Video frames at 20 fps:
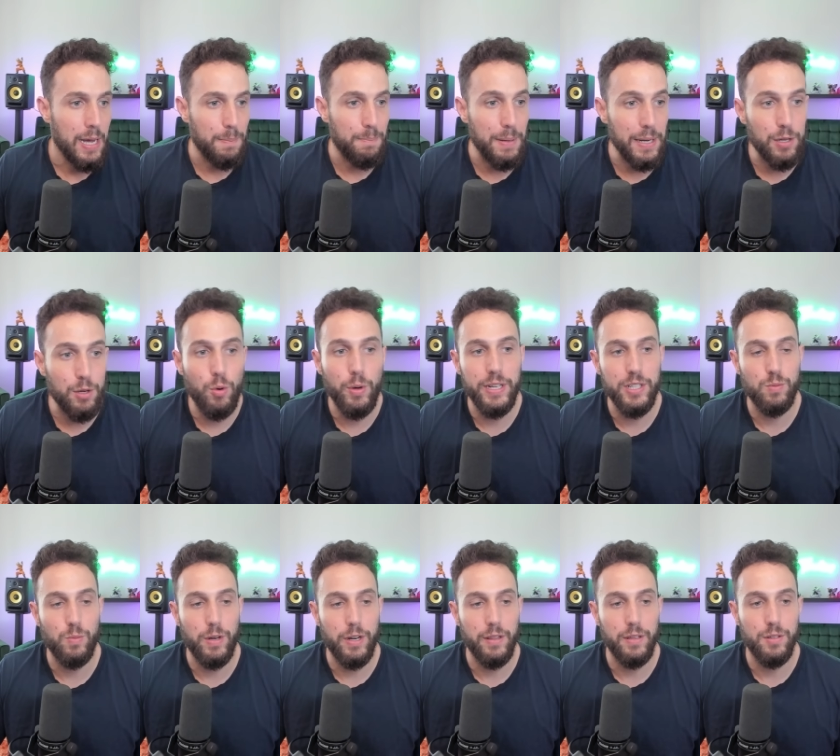But Bitcoin is
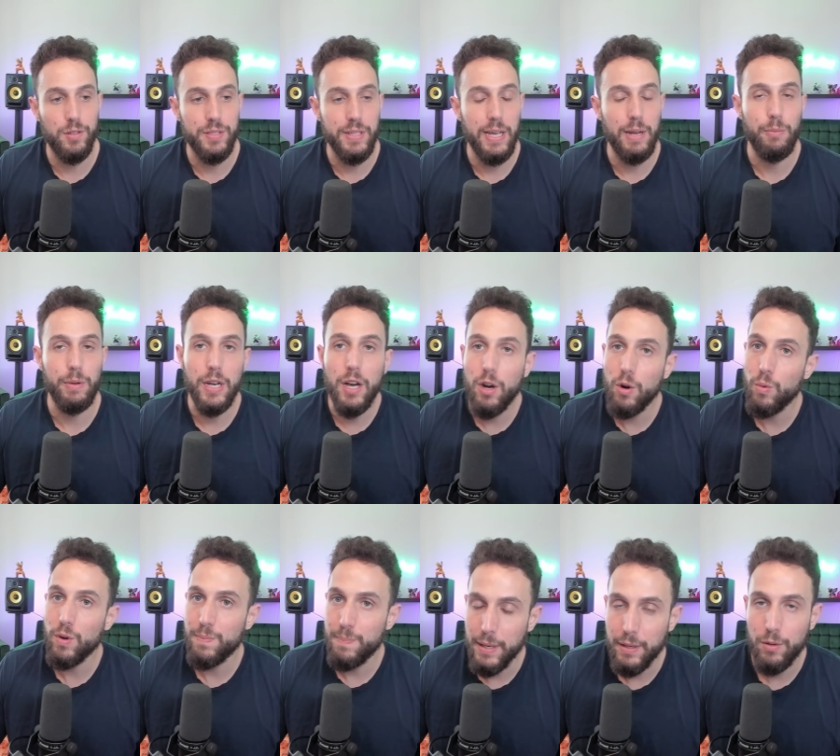one of those. And we know
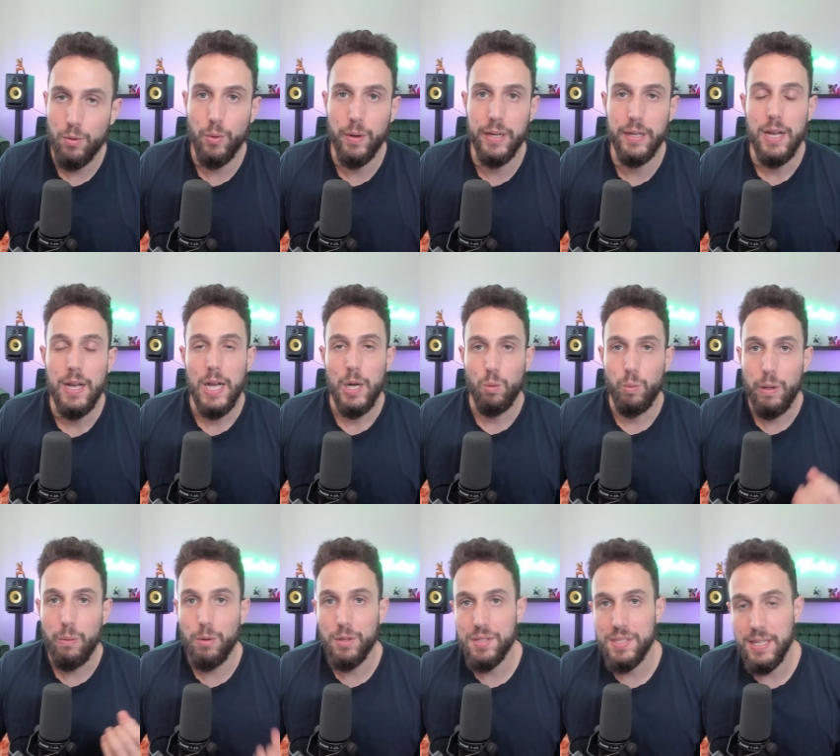with Bitcoin,
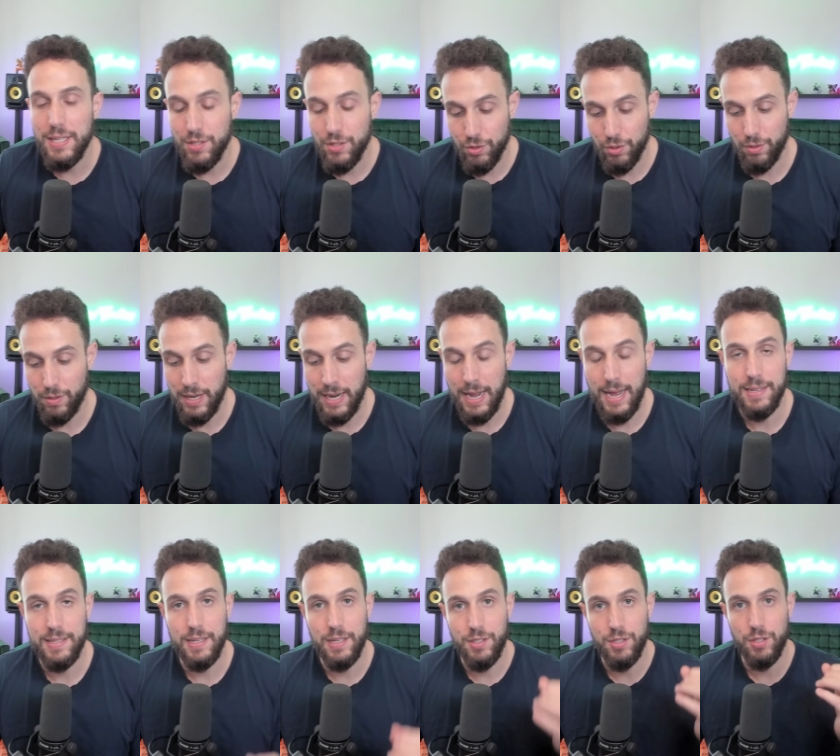we will see certain
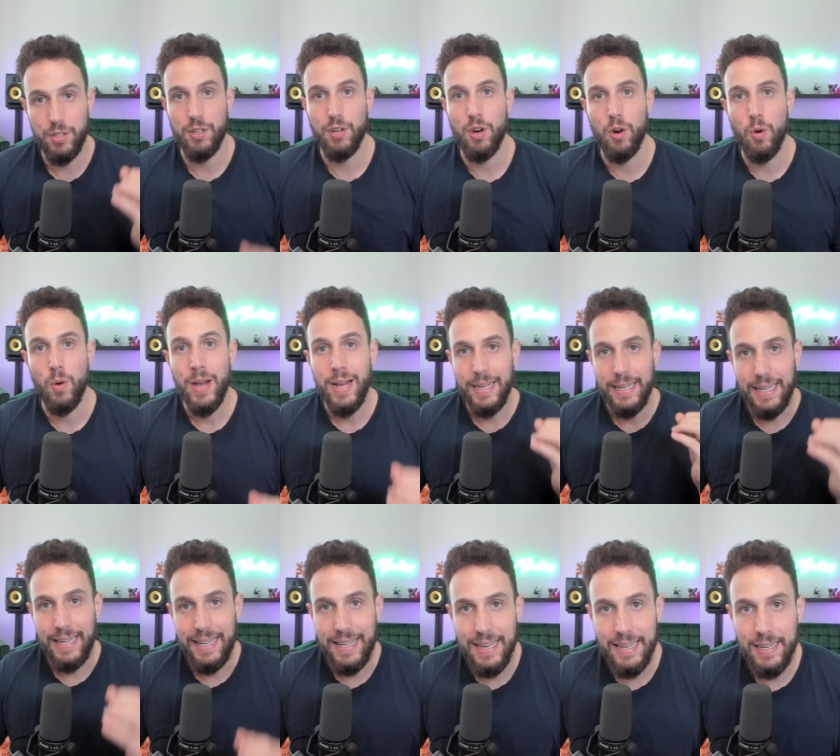assets go
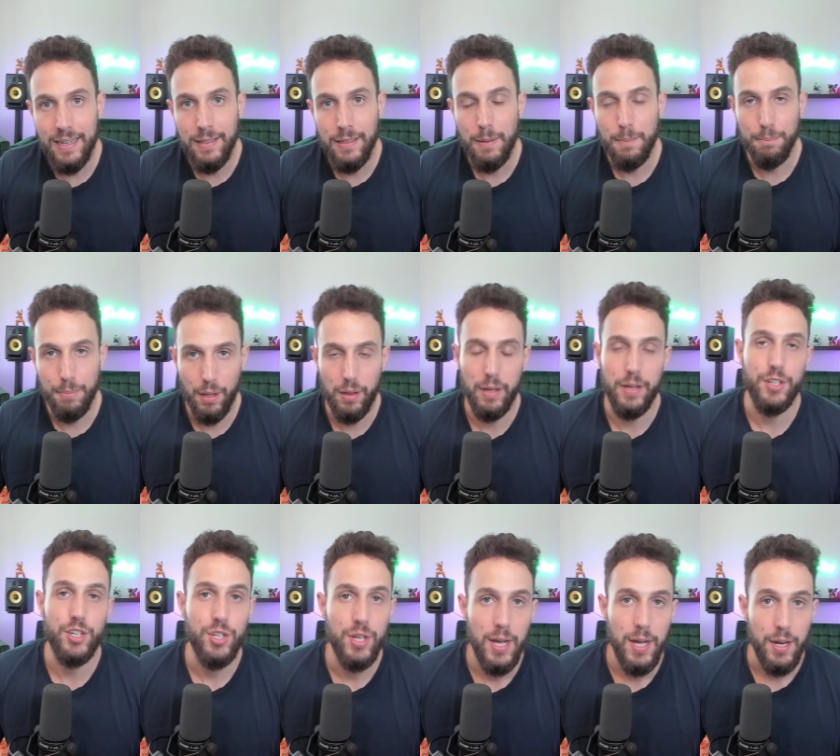giga
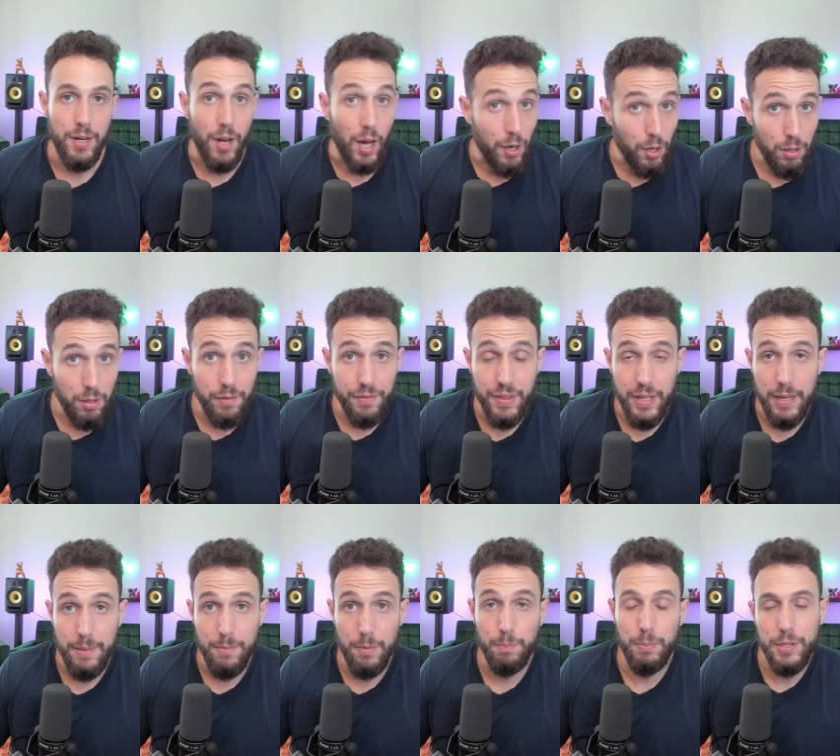bullish. Not all of
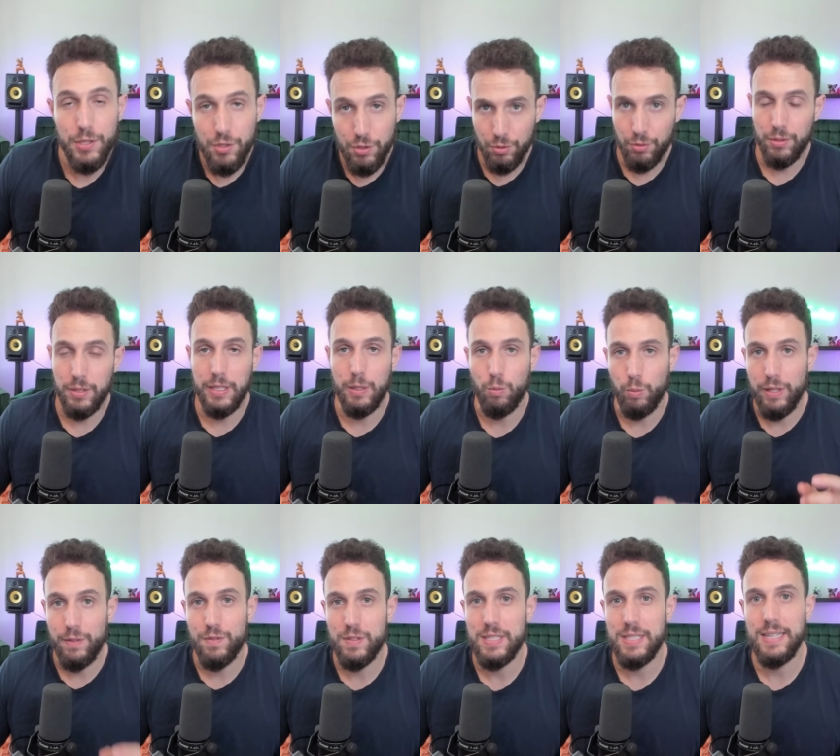them, but certainly
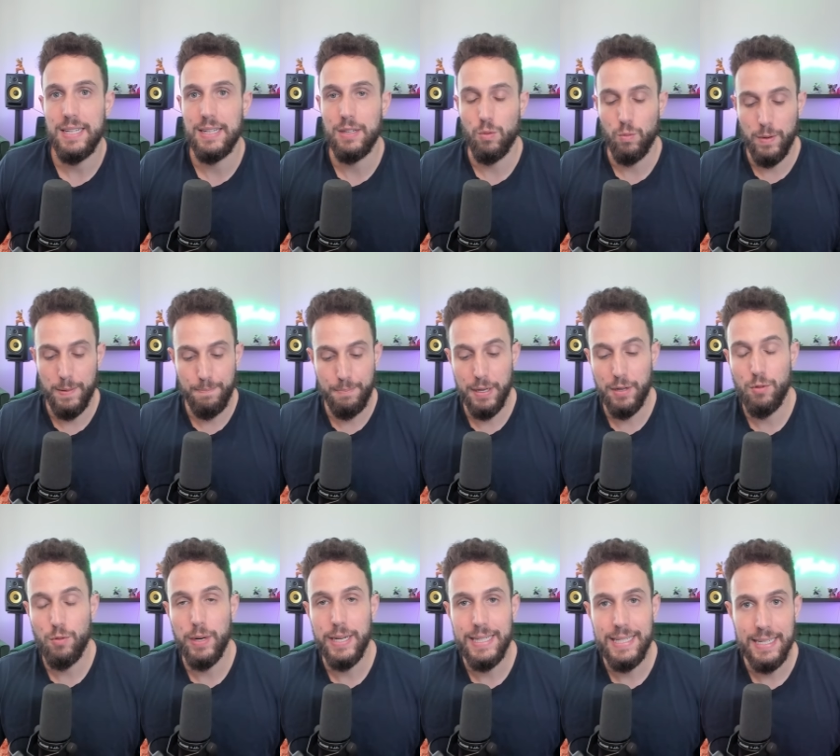we've seen when
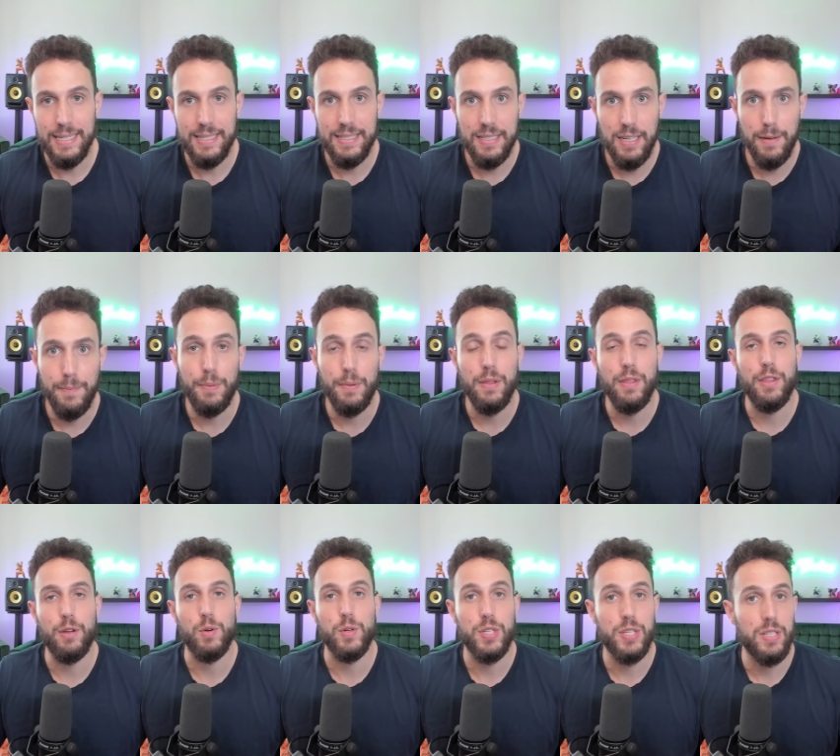Bitcoin ticks up,
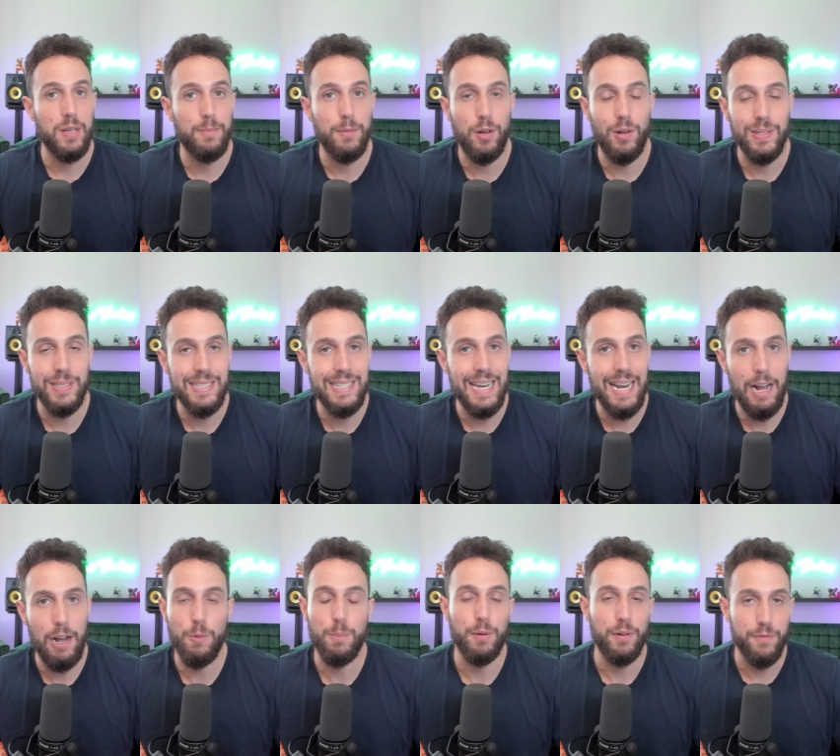there are some alts that
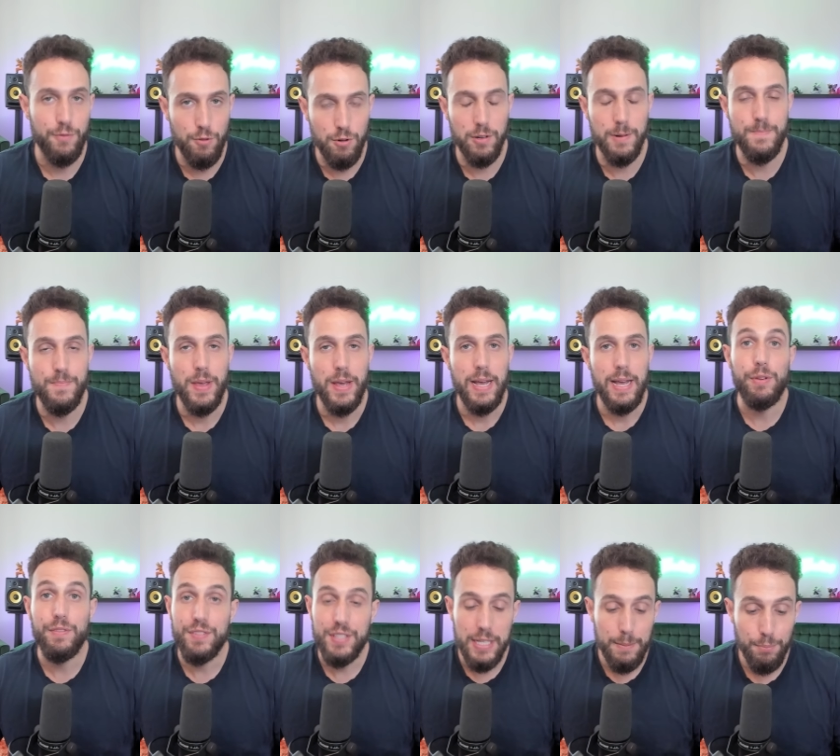outperform. And
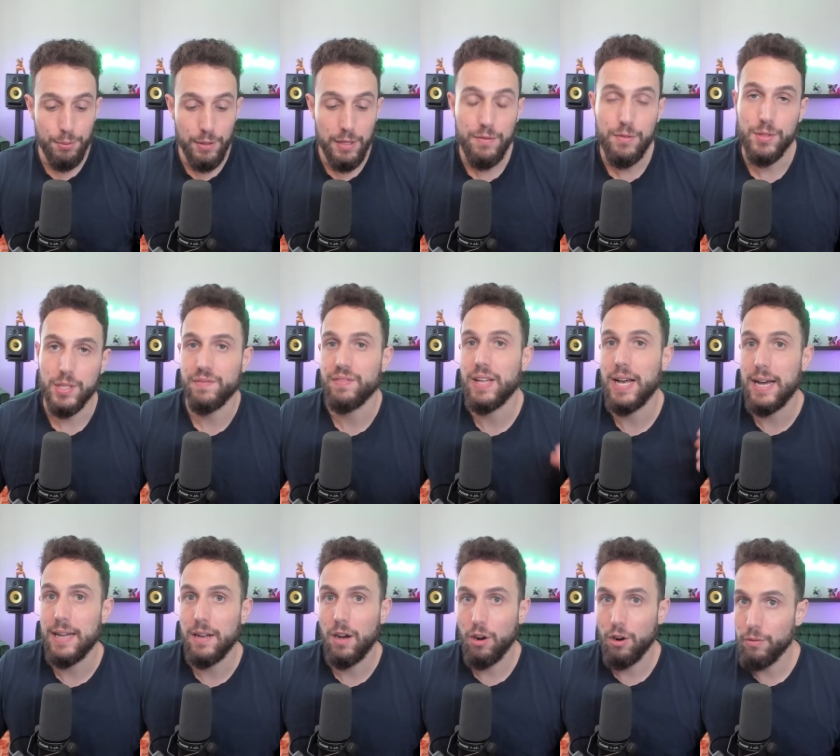we've seen previews of
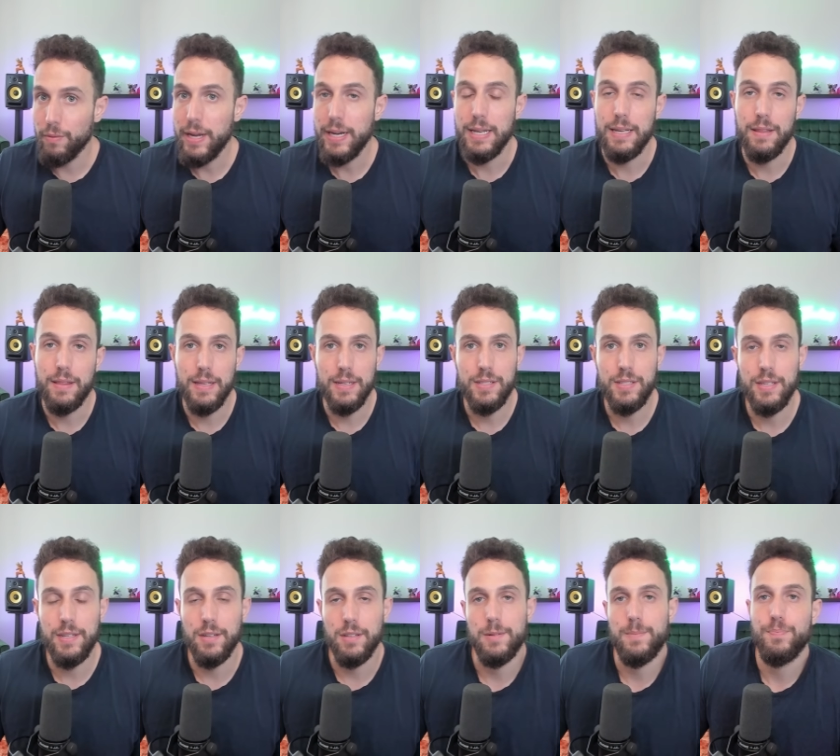that already this
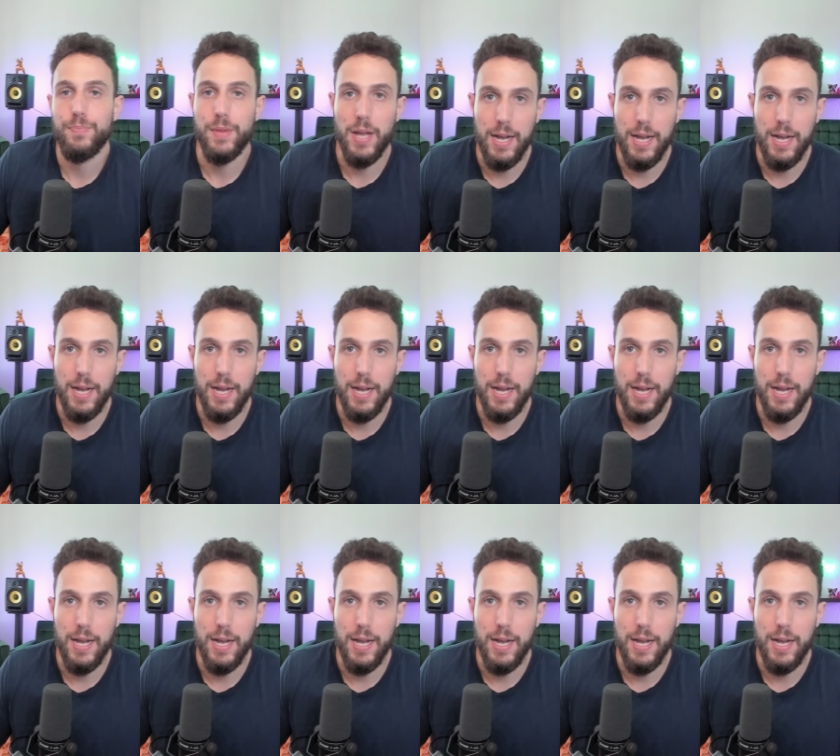year.